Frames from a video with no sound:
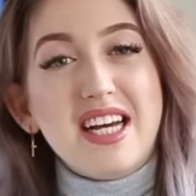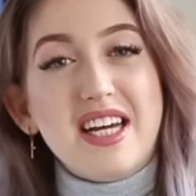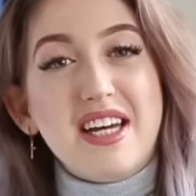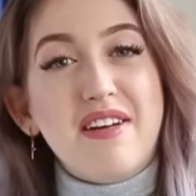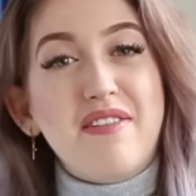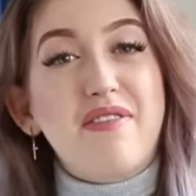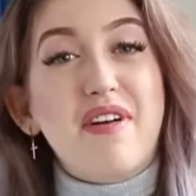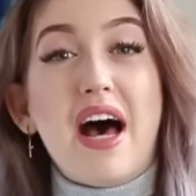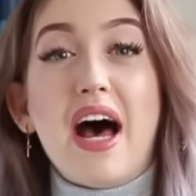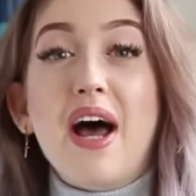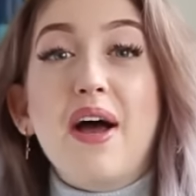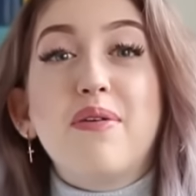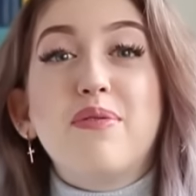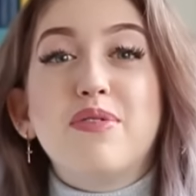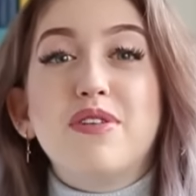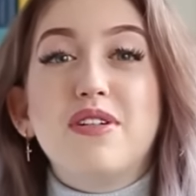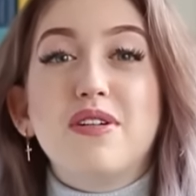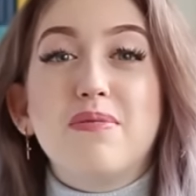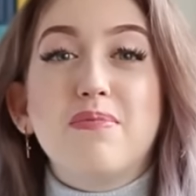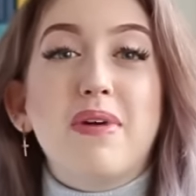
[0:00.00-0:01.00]
if I
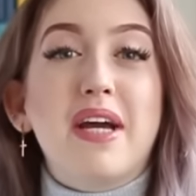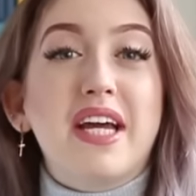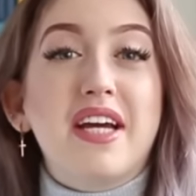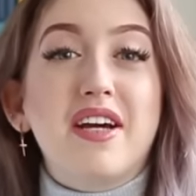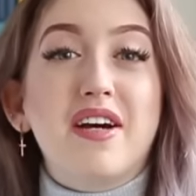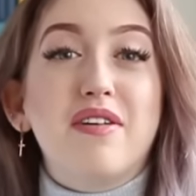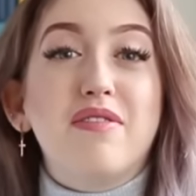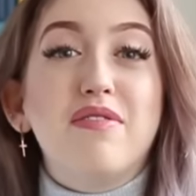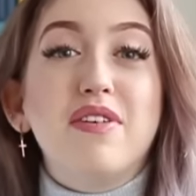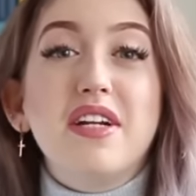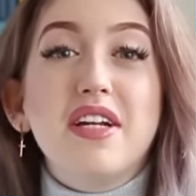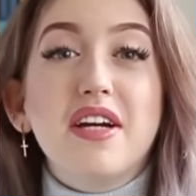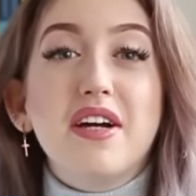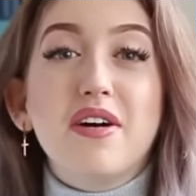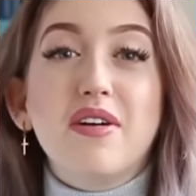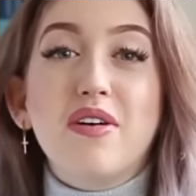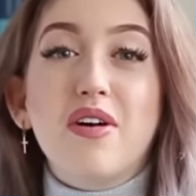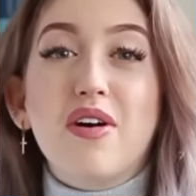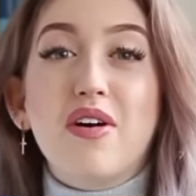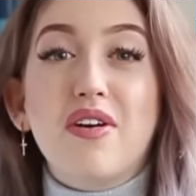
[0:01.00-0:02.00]
would make a
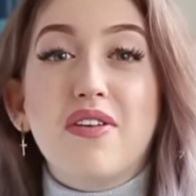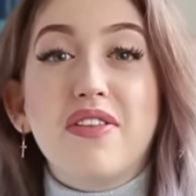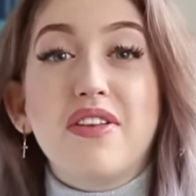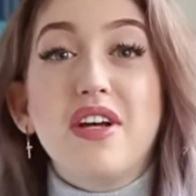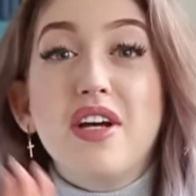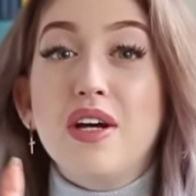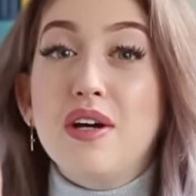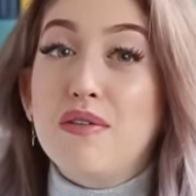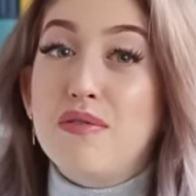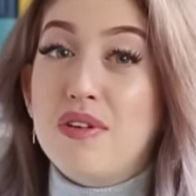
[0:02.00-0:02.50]
video on